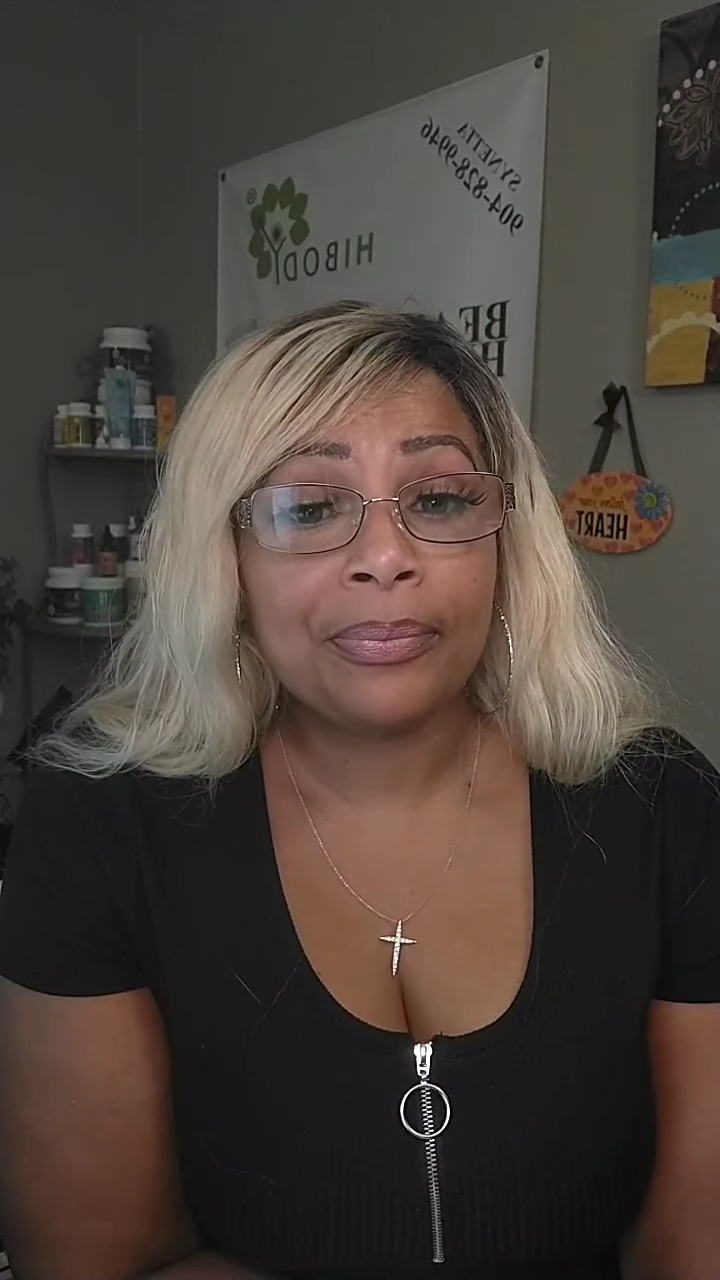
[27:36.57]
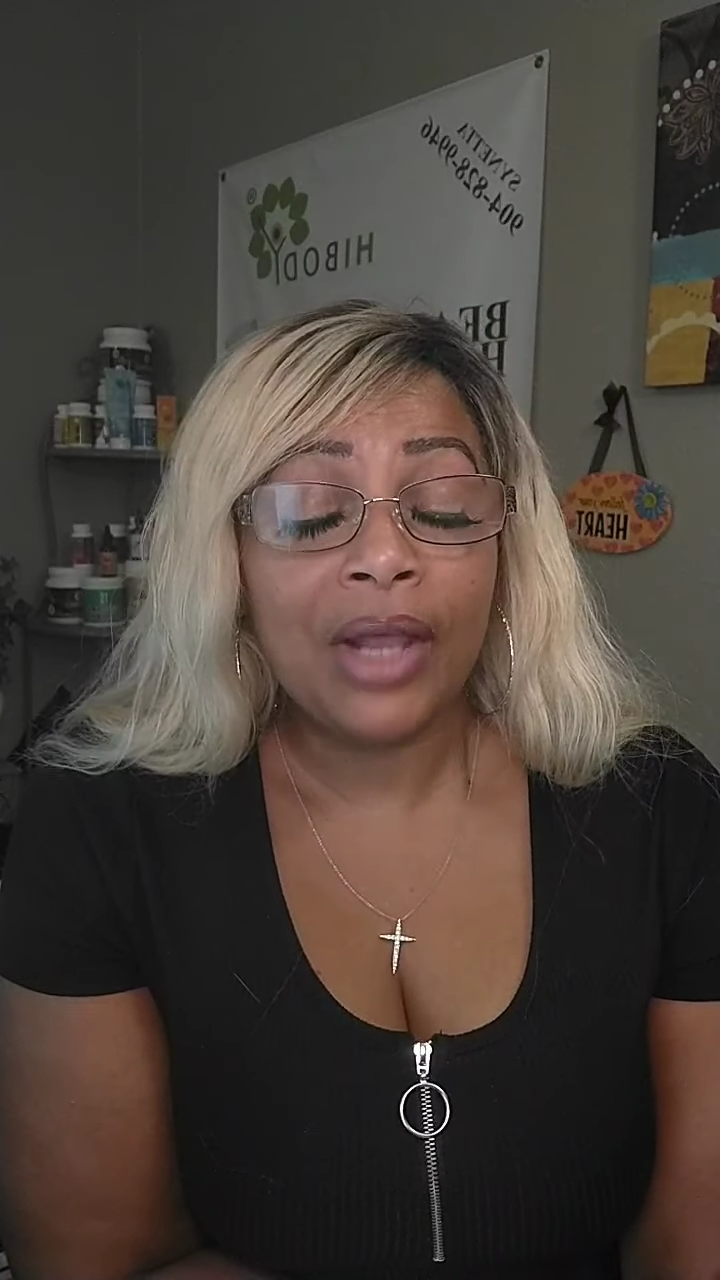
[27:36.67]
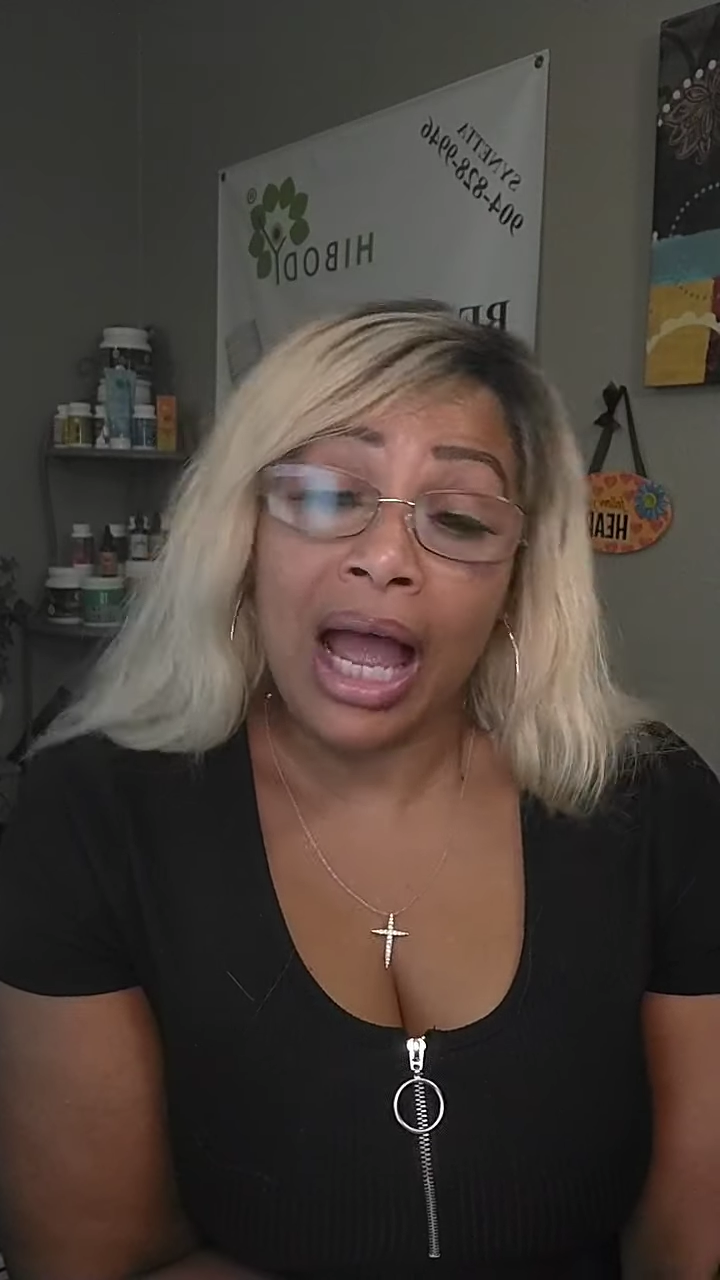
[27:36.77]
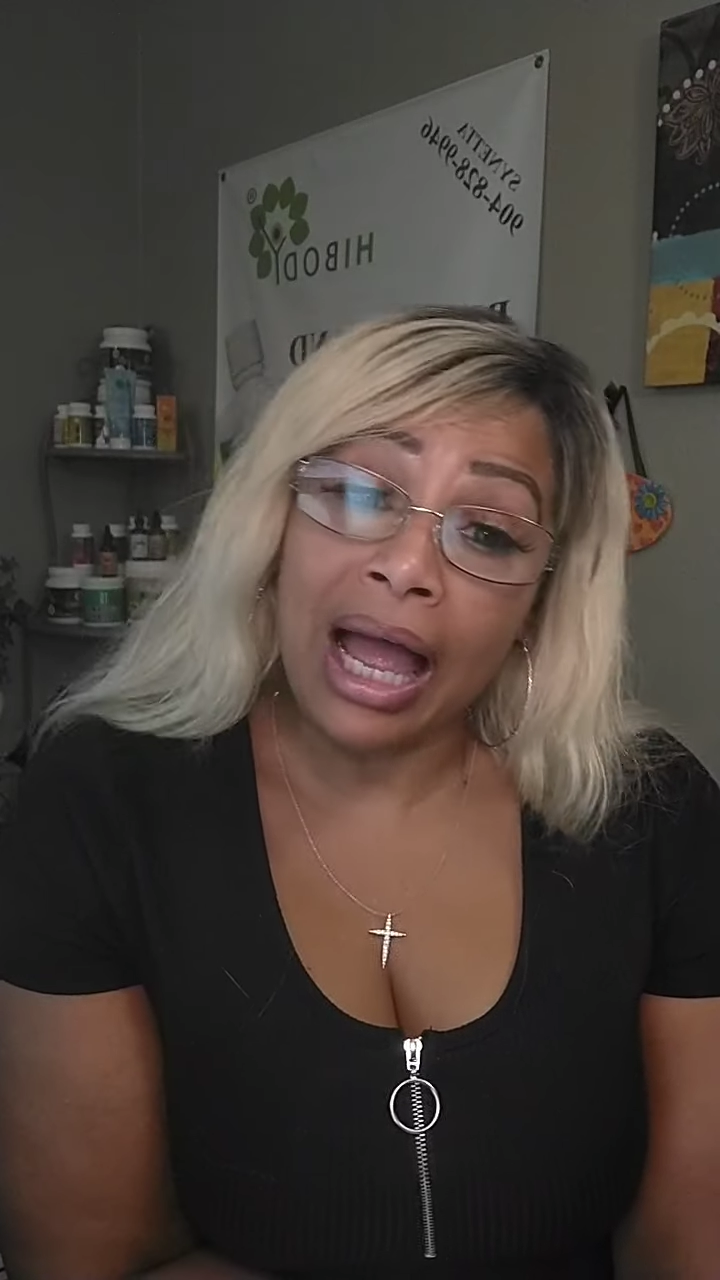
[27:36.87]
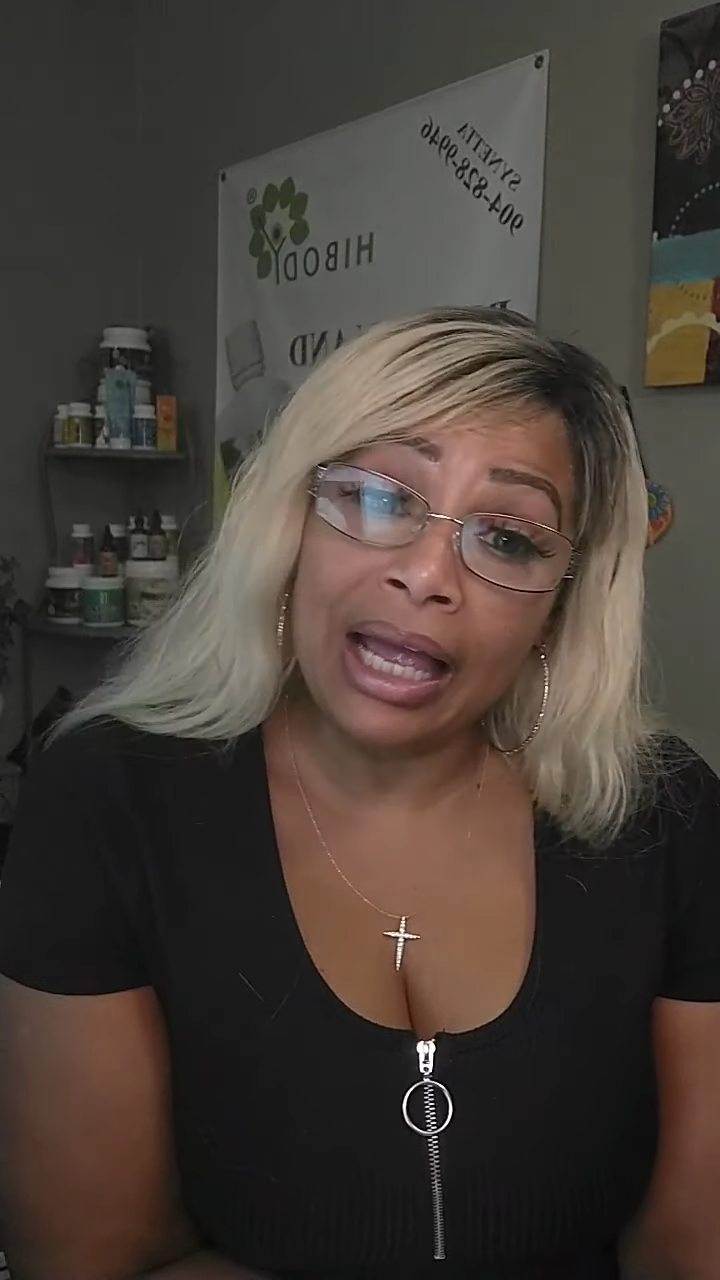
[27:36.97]

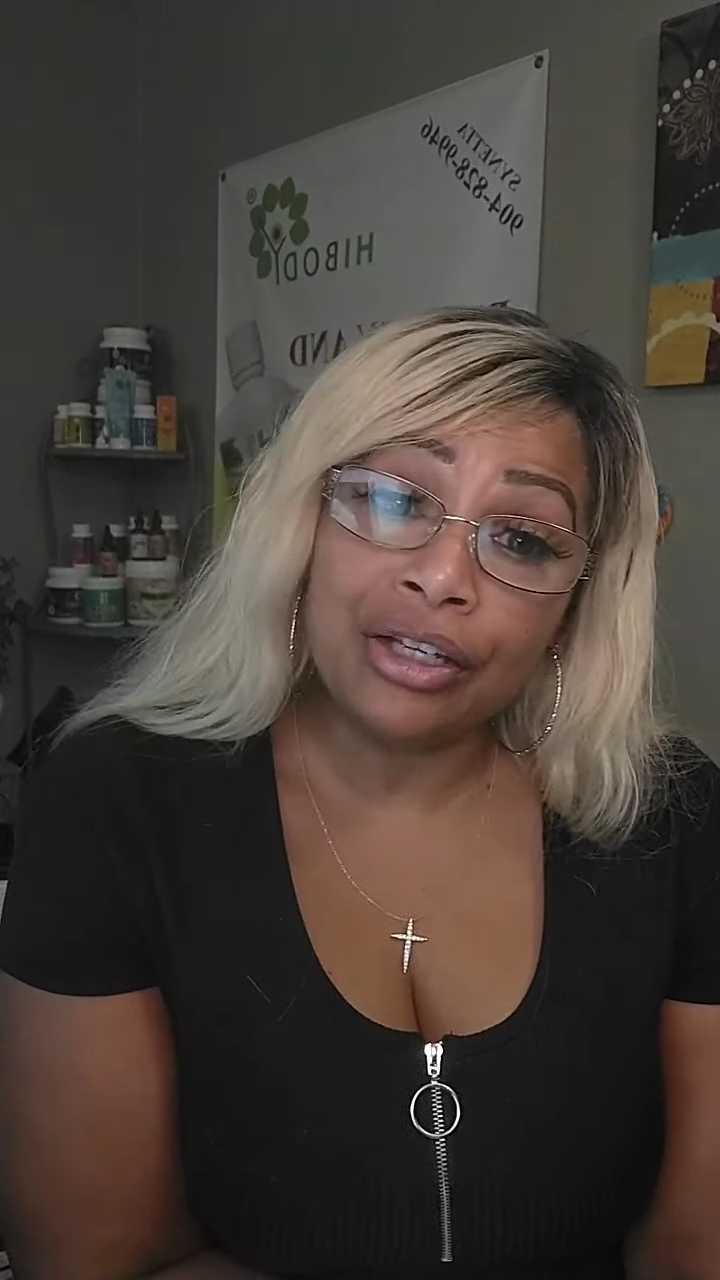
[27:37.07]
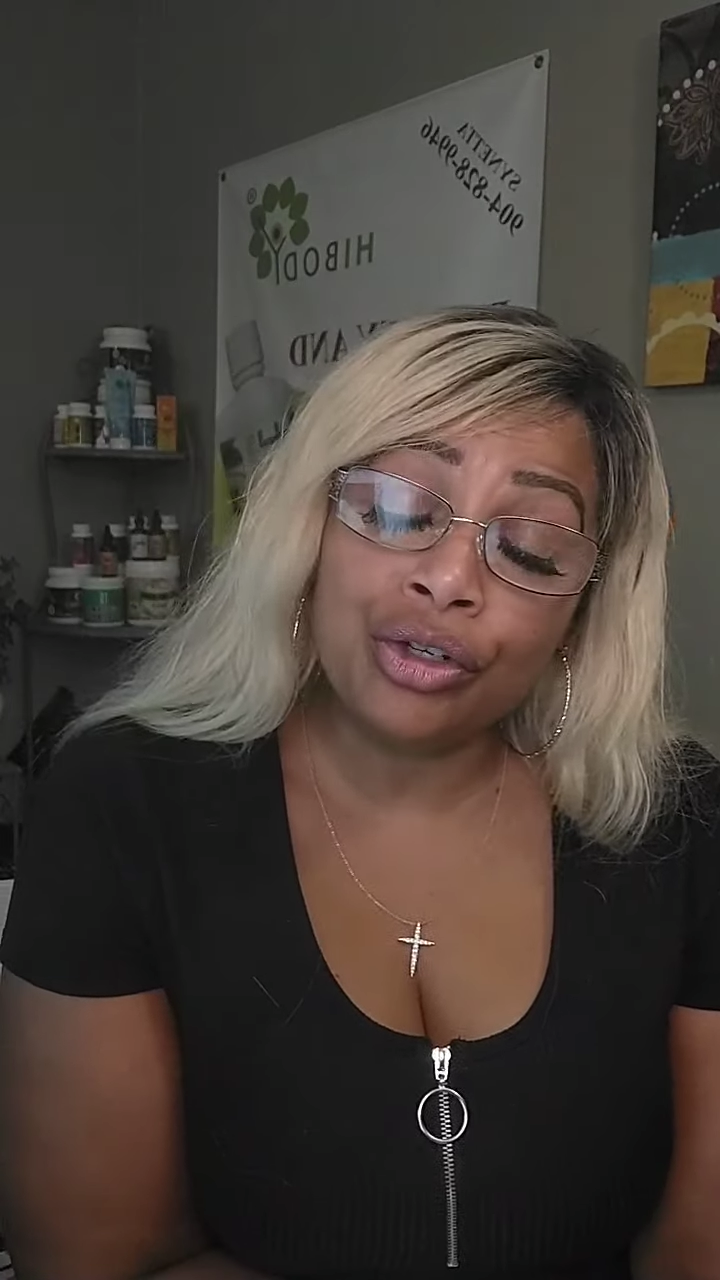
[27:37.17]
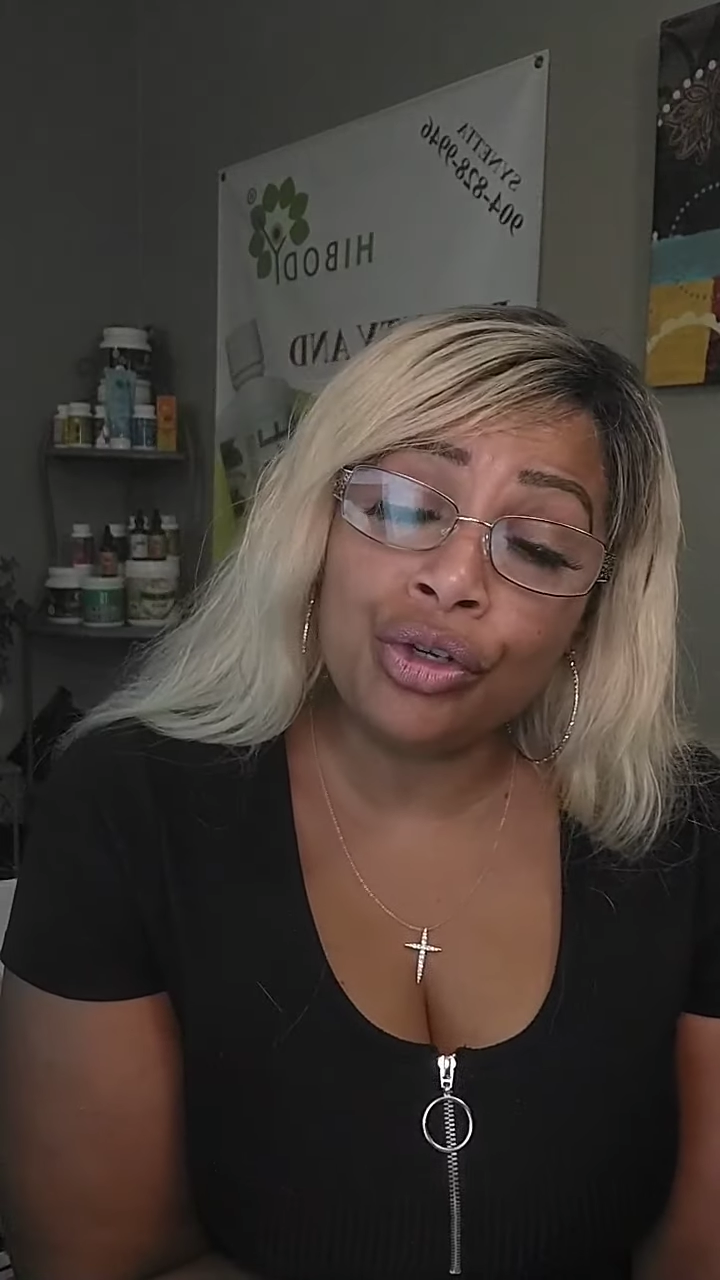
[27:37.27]
hi, do you